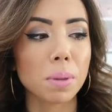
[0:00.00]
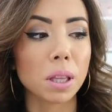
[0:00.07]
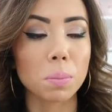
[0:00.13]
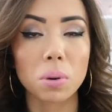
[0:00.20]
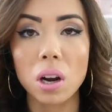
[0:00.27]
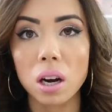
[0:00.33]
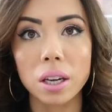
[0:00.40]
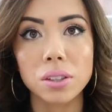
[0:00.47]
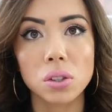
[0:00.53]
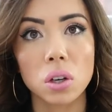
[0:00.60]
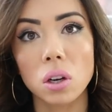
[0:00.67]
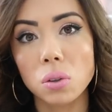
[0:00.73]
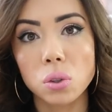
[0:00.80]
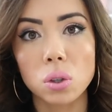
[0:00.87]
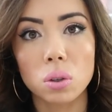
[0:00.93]
But the products
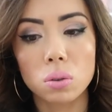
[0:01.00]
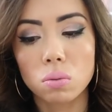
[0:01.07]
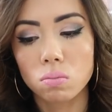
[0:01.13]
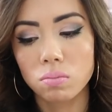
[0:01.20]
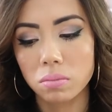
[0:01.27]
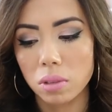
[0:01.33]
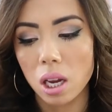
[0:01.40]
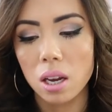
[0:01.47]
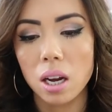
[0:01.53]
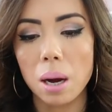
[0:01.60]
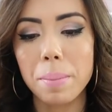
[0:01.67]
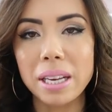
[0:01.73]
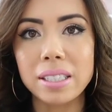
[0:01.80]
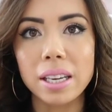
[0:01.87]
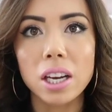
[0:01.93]
are also
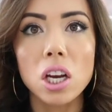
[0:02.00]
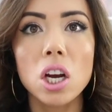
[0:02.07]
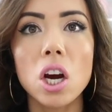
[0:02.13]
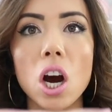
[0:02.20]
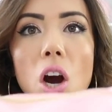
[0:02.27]
amazing.